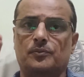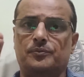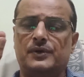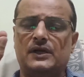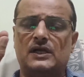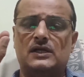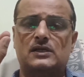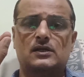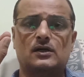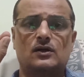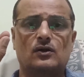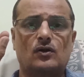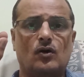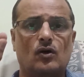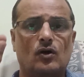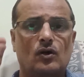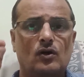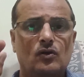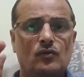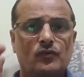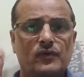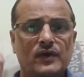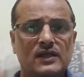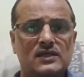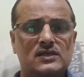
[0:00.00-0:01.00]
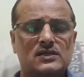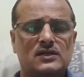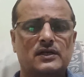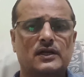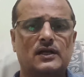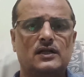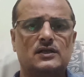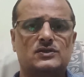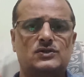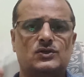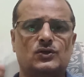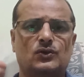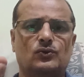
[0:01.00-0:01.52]
Patient always
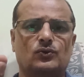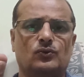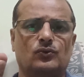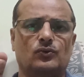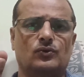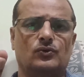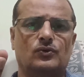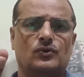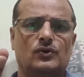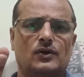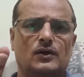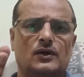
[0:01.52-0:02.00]
tells you